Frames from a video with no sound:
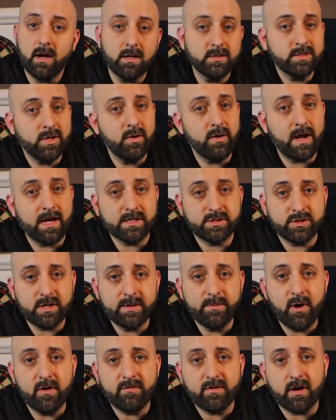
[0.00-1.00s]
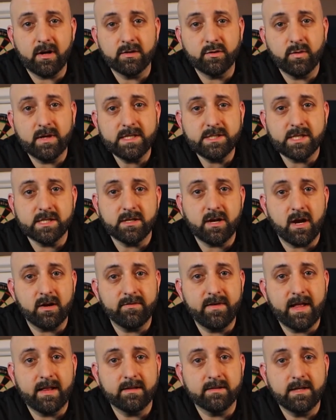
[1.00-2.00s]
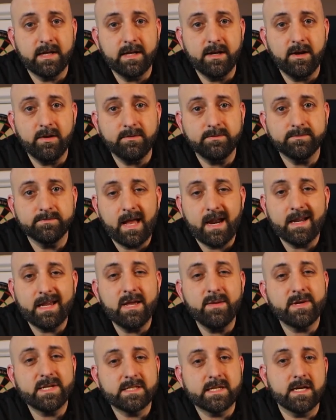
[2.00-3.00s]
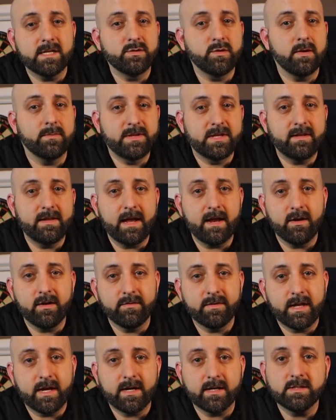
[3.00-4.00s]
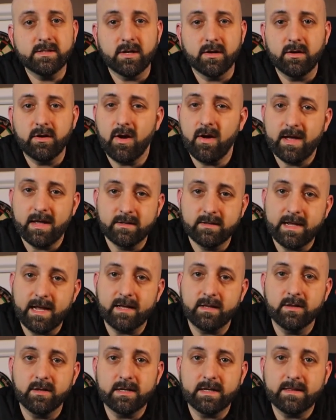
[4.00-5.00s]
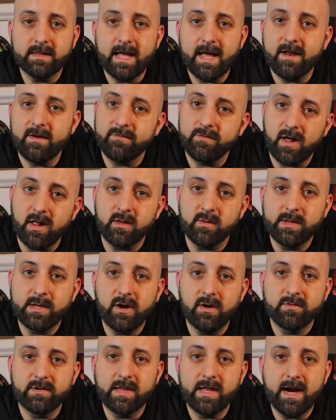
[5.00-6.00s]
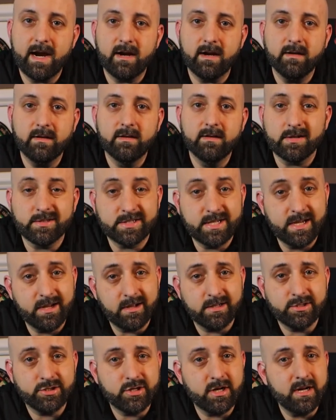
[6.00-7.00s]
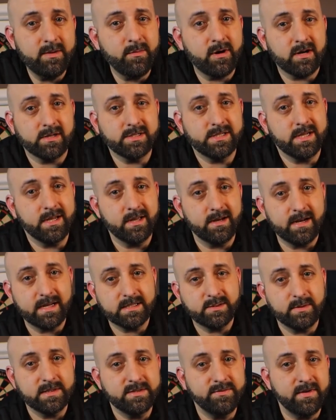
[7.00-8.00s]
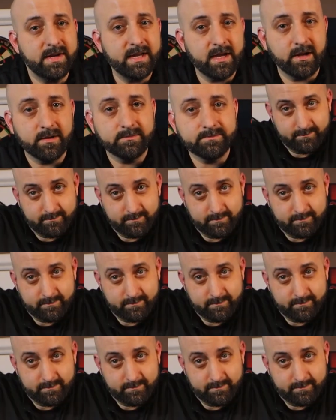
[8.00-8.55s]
Also, I stream over on Twitch at DocValentino, and I keep my schedule up to date over there, so go ahead and take a look at that. Follow me over there, and I'll see you on stream, or I'll see you in next week's video.